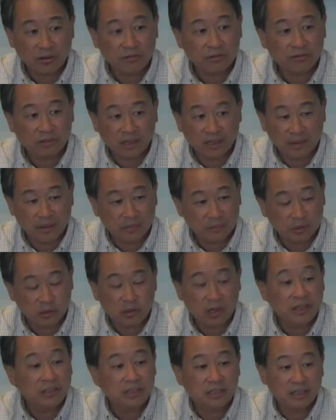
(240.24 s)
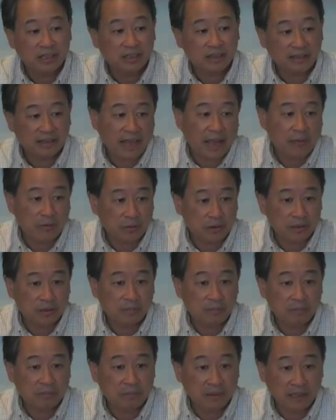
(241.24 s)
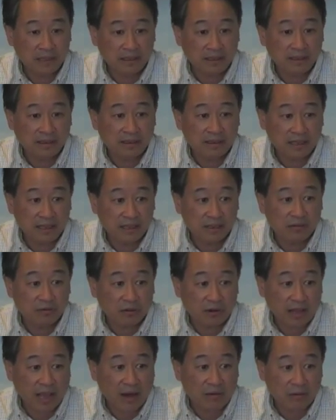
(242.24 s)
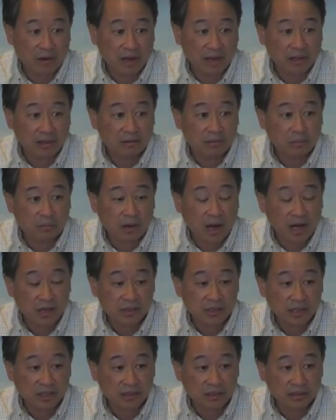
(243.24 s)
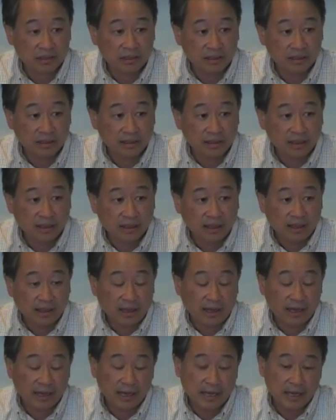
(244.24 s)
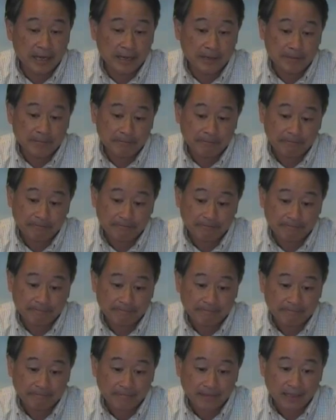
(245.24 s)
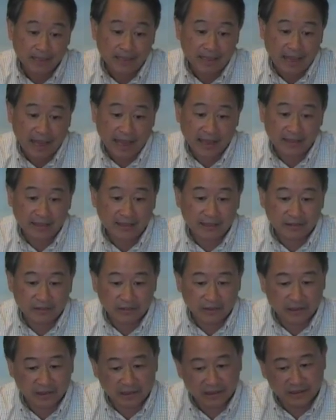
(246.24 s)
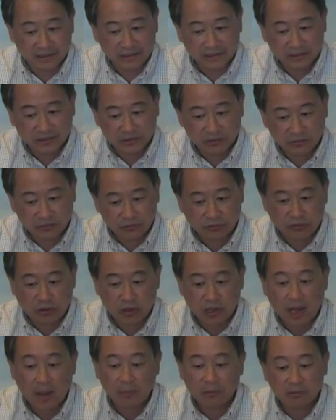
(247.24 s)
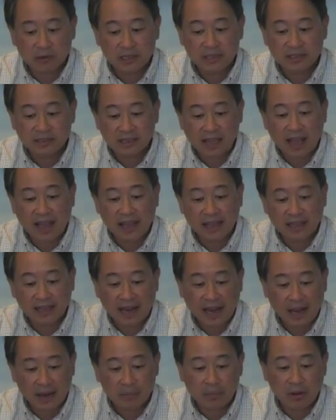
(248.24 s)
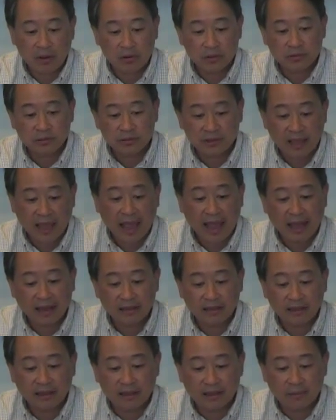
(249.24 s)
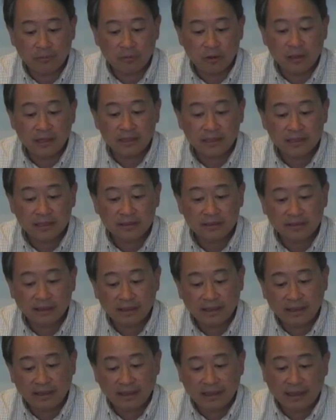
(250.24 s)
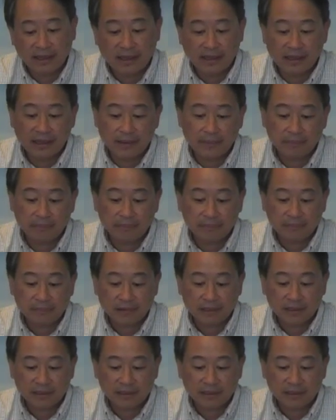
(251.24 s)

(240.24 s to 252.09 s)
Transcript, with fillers: of um, trenching that would be needed for that rail project. and for a couple of reasons I, I oppose that. Um, one is um,